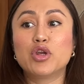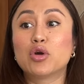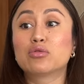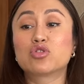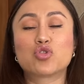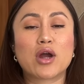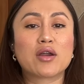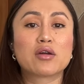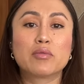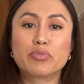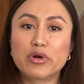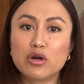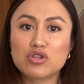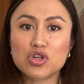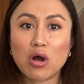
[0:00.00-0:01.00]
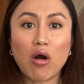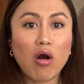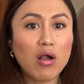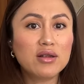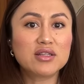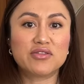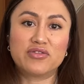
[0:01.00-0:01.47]
try to approach
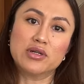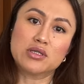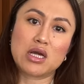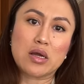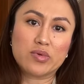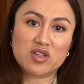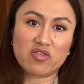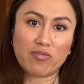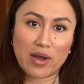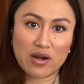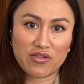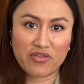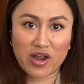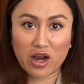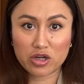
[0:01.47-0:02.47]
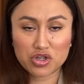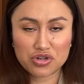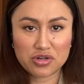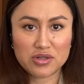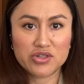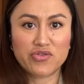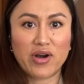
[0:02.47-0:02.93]
all different types of
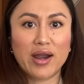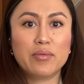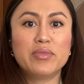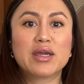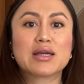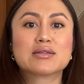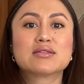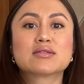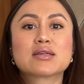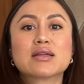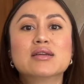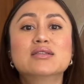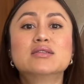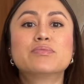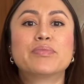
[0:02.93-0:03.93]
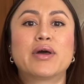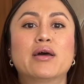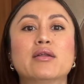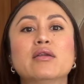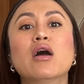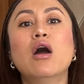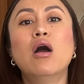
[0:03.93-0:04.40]
manufacturers, right? Because it's going to
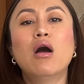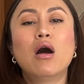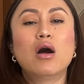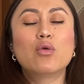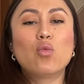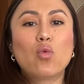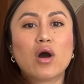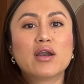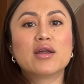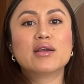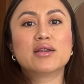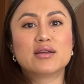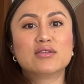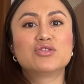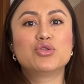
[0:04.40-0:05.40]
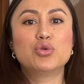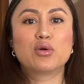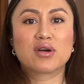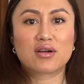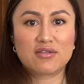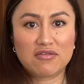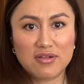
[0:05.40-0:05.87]
depend on what it is you're
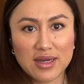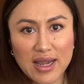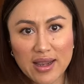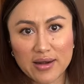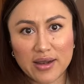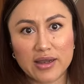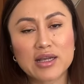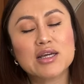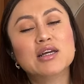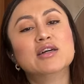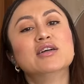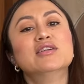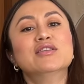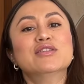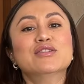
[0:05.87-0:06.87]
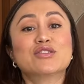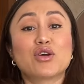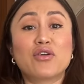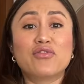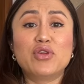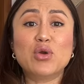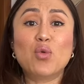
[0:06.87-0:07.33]
creating. So
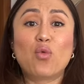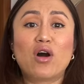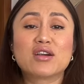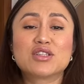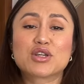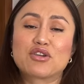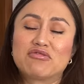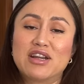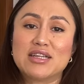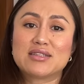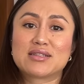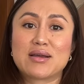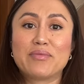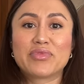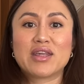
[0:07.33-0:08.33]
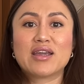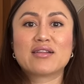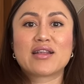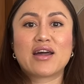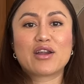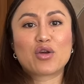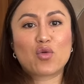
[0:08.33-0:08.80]
if you want to create something
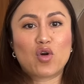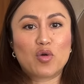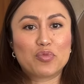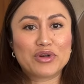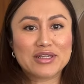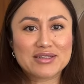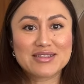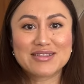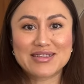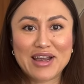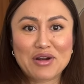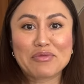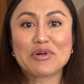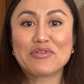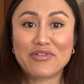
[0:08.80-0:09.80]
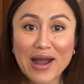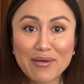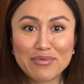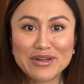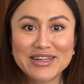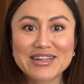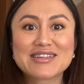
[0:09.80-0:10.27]
that incorporates sustainable
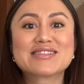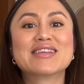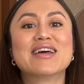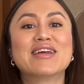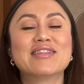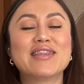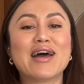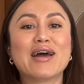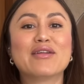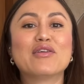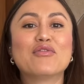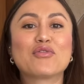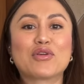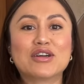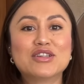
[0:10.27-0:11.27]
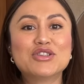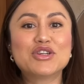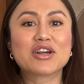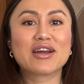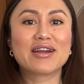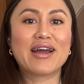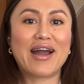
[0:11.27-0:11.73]
fabrics, then of course you're
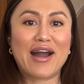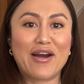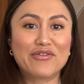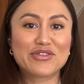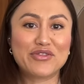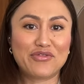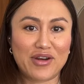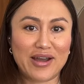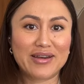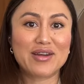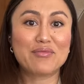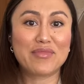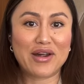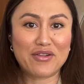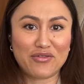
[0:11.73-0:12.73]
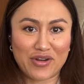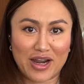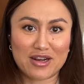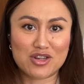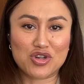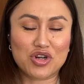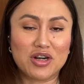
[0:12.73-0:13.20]
going to have to find a
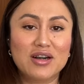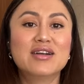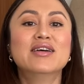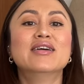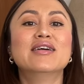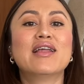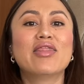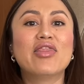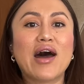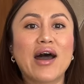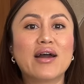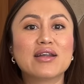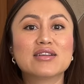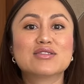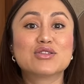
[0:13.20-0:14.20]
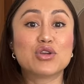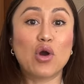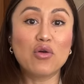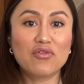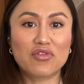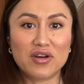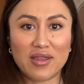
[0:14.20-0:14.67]
manufacturer that is
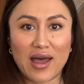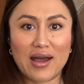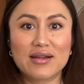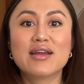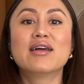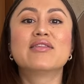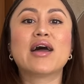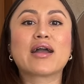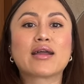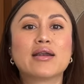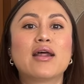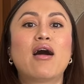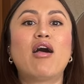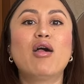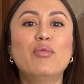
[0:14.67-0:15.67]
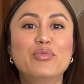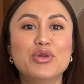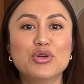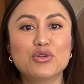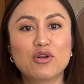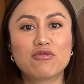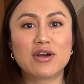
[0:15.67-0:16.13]
known for that can help
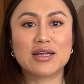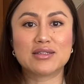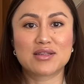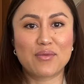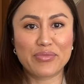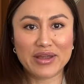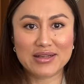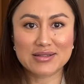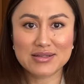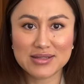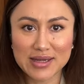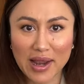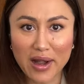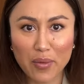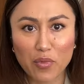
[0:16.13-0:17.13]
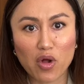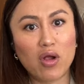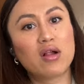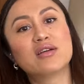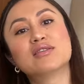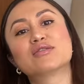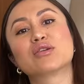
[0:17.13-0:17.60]
you create something
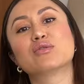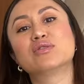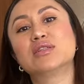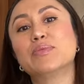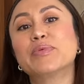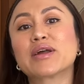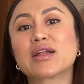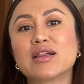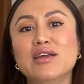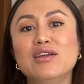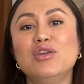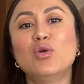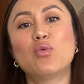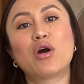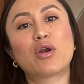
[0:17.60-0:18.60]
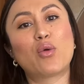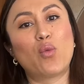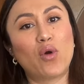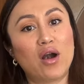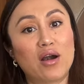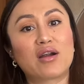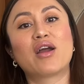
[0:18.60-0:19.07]
sustainable. So typically you want to
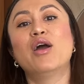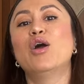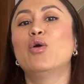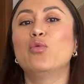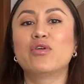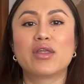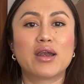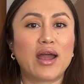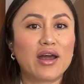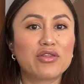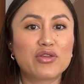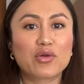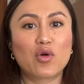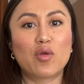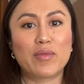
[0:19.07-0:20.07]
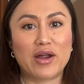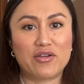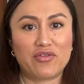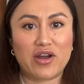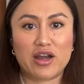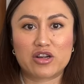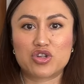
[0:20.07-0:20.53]
work with an ethical
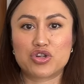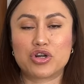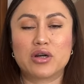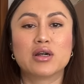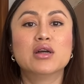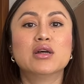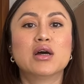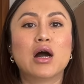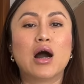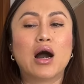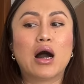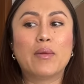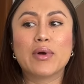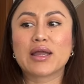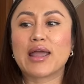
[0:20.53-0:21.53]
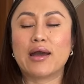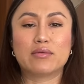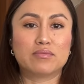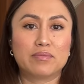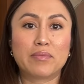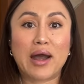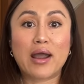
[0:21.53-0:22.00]
manufacturer. Again,
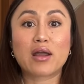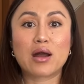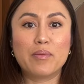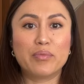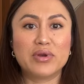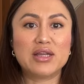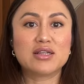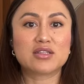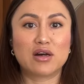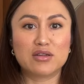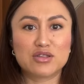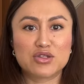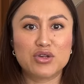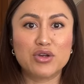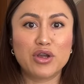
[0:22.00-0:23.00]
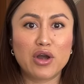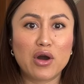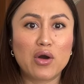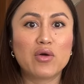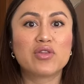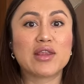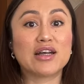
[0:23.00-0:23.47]
my company, Tall
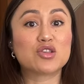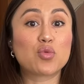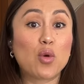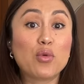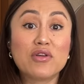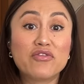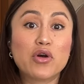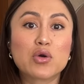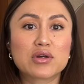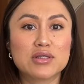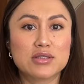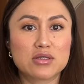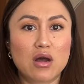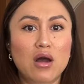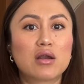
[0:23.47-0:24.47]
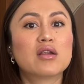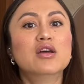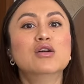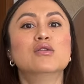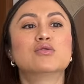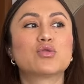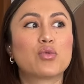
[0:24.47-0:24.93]
Studio, that's what we focus on.
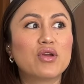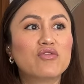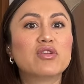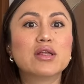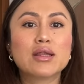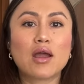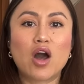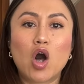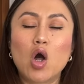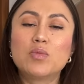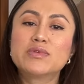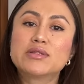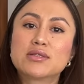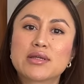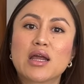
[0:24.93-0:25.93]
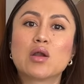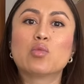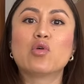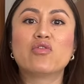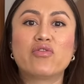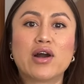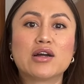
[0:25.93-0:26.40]
So we really help sustainable
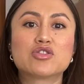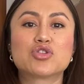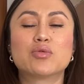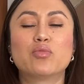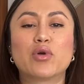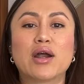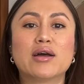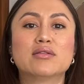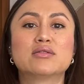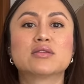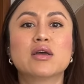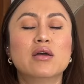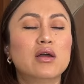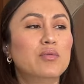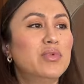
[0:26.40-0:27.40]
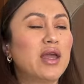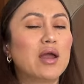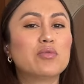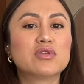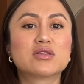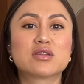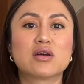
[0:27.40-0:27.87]
fashion brands be
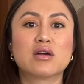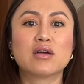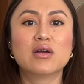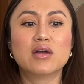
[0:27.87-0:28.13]
able to